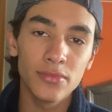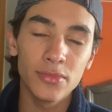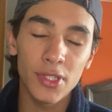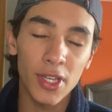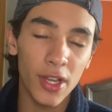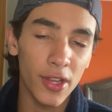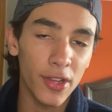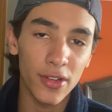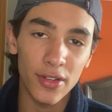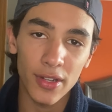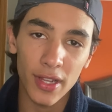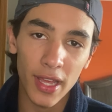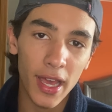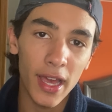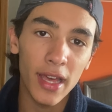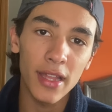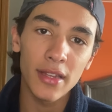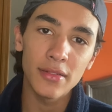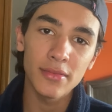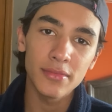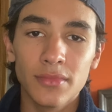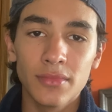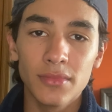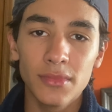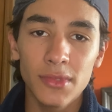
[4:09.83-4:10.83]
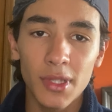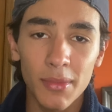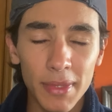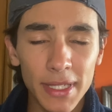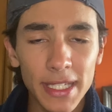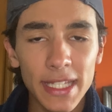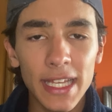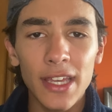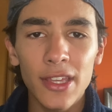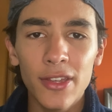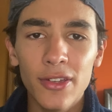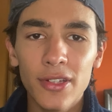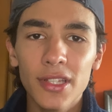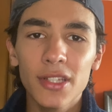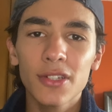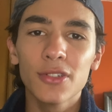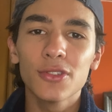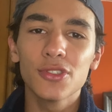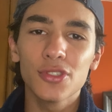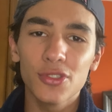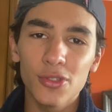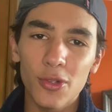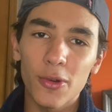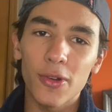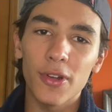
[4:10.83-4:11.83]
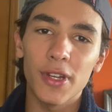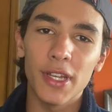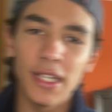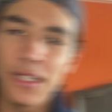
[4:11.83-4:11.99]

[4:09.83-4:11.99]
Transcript: No, you're not. Let me tell you a little story.